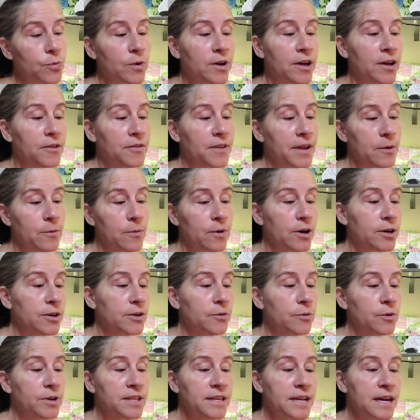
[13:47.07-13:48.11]
well, they weren't
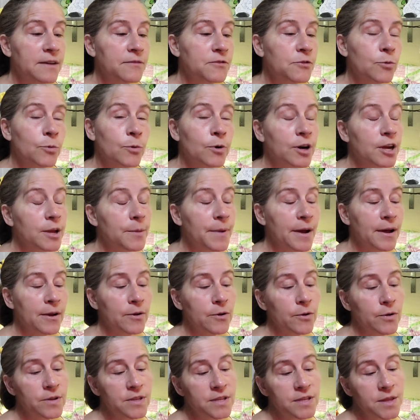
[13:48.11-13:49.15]
going to have to worry about
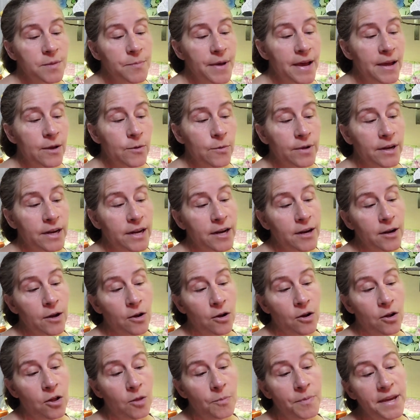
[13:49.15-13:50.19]
going to the banquet at
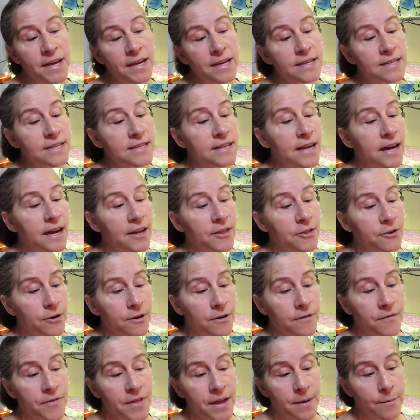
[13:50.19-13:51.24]
all because neither
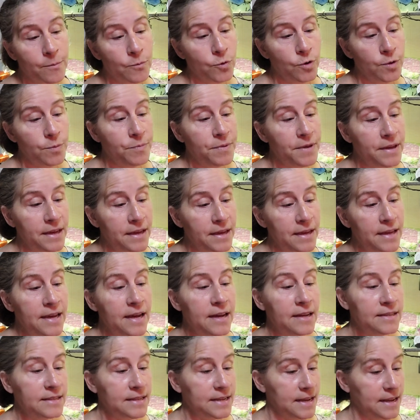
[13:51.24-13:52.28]
of them would be
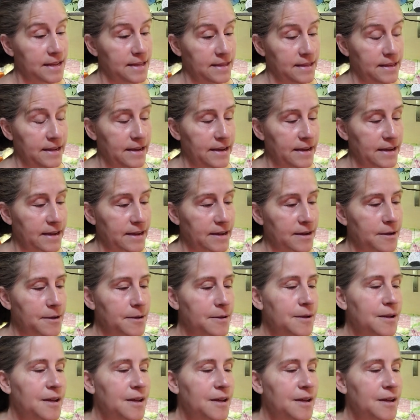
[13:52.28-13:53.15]
attending.